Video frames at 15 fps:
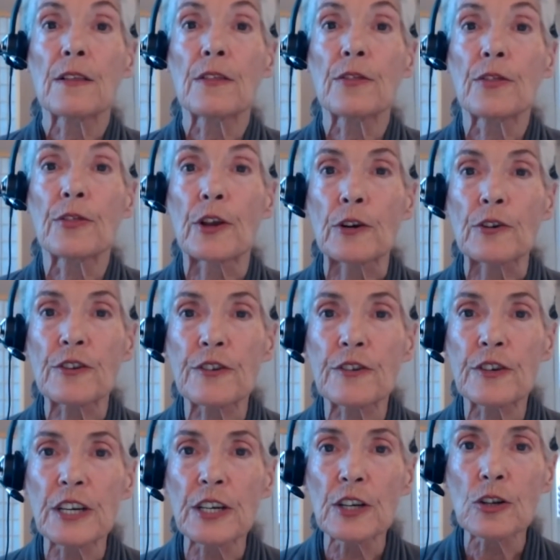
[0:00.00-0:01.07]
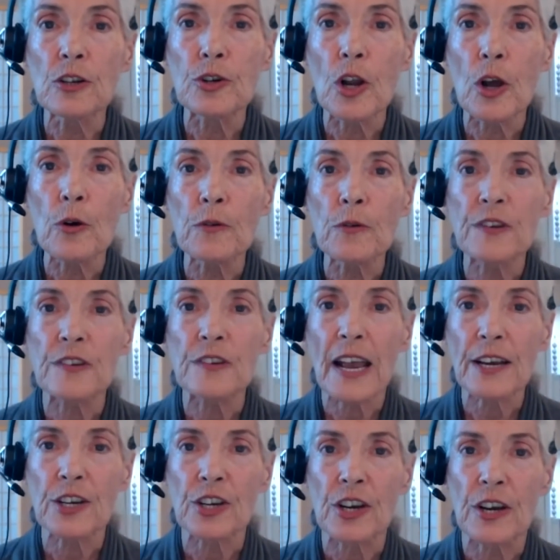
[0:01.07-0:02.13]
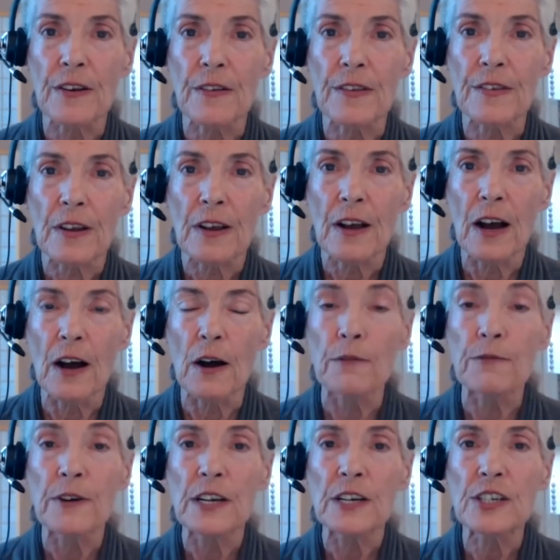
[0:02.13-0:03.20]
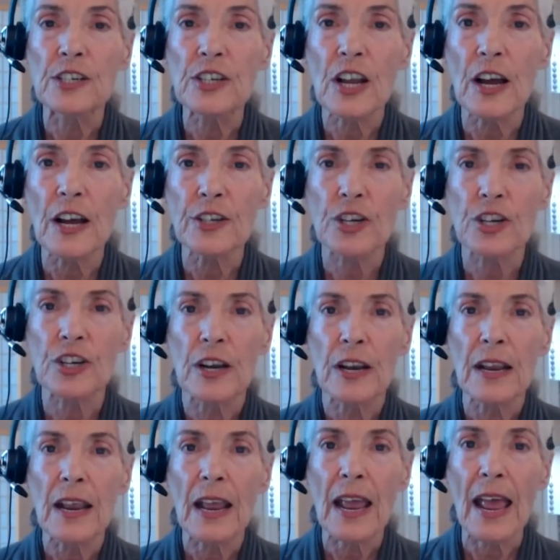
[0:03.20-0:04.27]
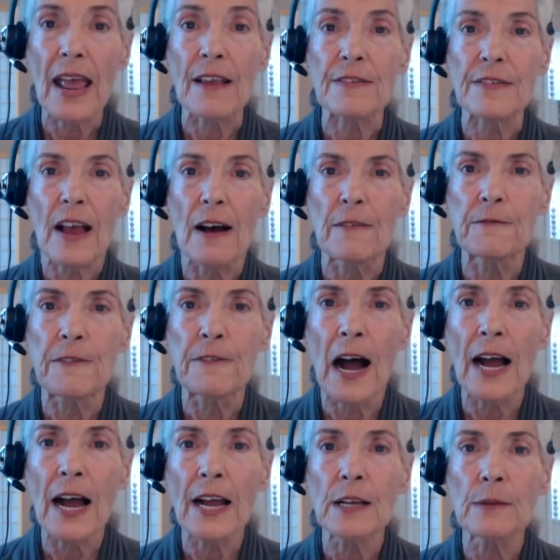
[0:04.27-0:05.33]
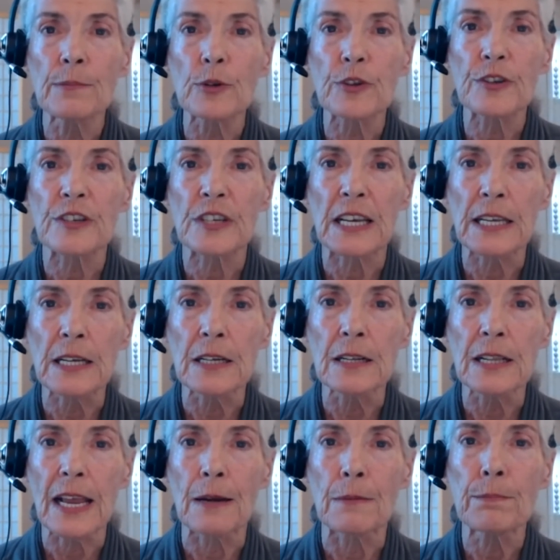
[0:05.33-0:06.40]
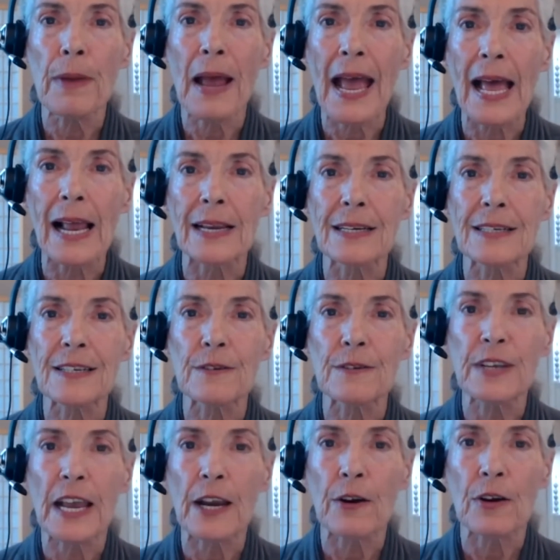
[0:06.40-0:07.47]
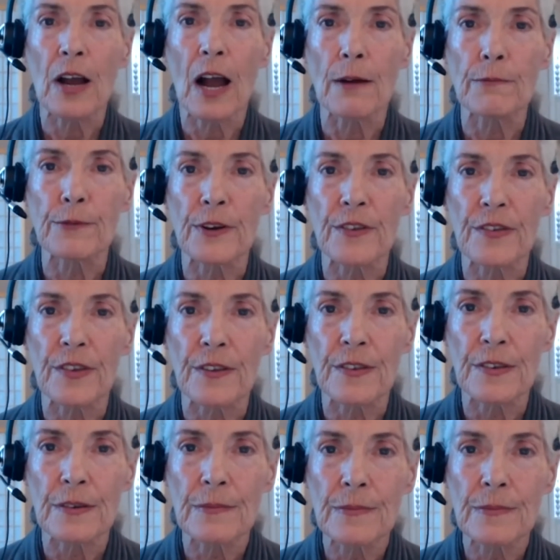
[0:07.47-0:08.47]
There are still no sections of touch as a viable skill in palliative care conferences.